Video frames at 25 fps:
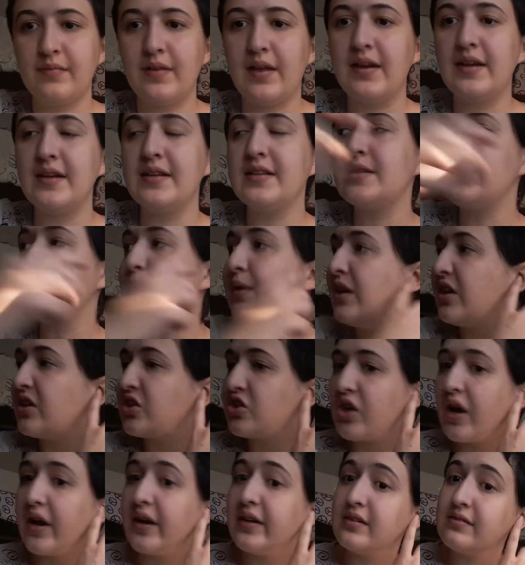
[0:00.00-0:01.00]
And it's me
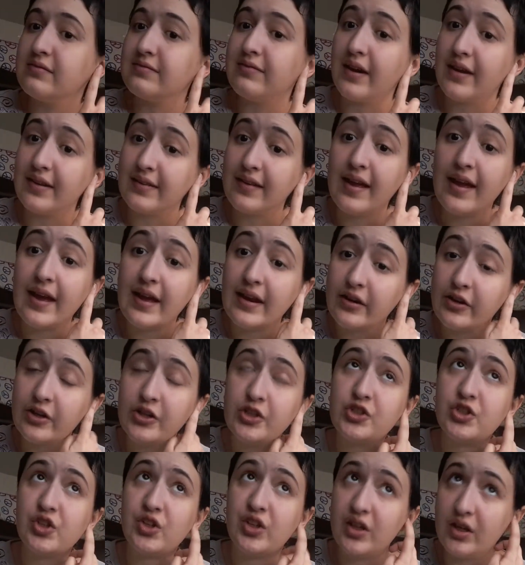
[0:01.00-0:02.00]
trying to find the
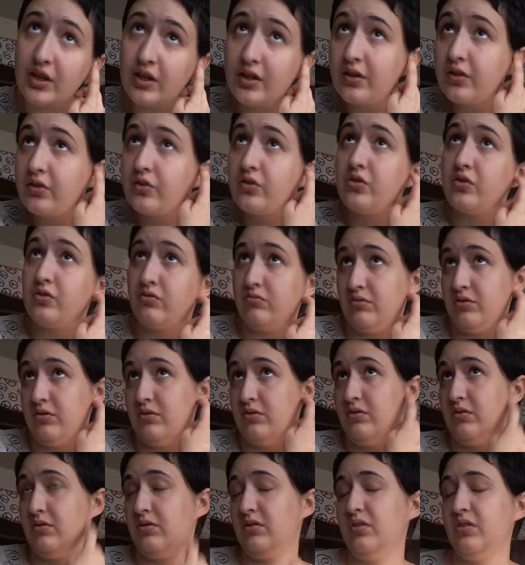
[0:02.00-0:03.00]
energy
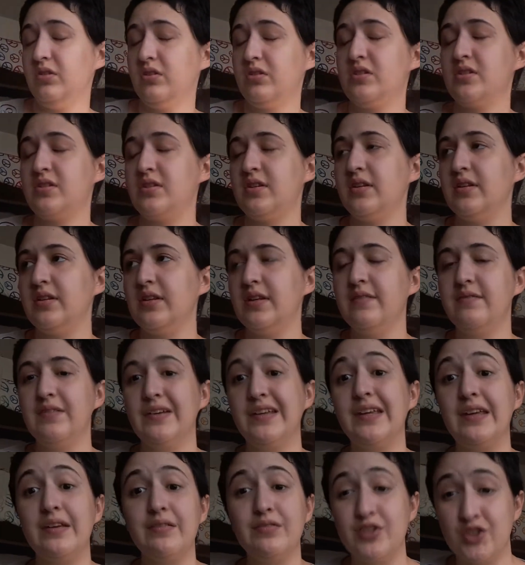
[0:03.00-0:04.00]
to
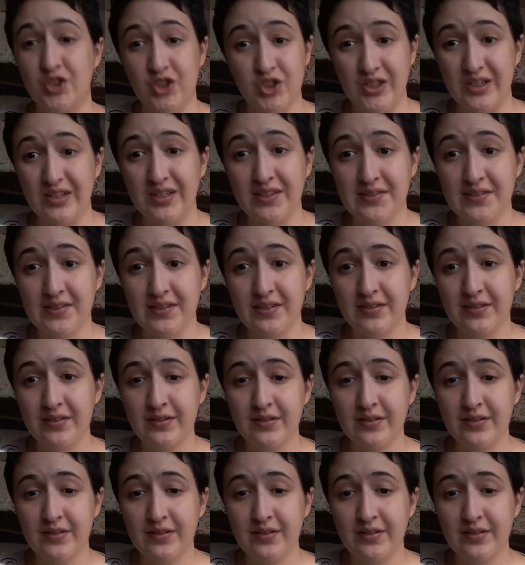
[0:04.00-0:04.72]
even give a shit.